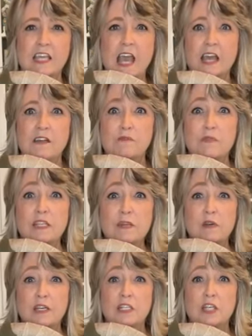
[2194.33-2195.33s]
Yeah, I
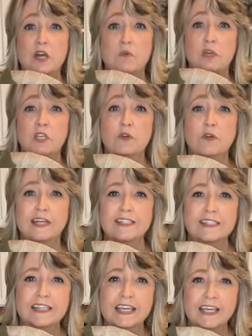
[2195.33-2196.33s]
really want to know what you
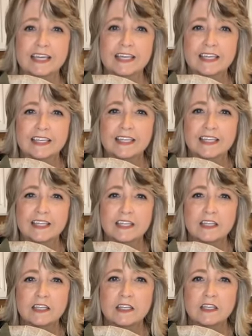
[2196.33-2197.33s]
guys think.
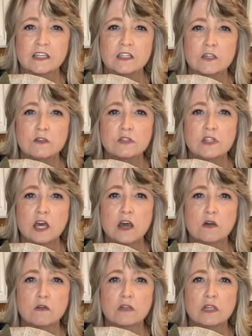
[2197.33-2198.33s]
Use
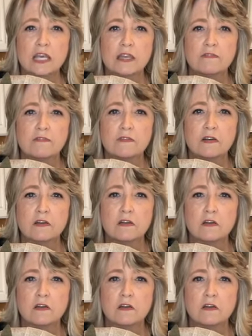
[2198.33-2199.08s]
the oak leaf.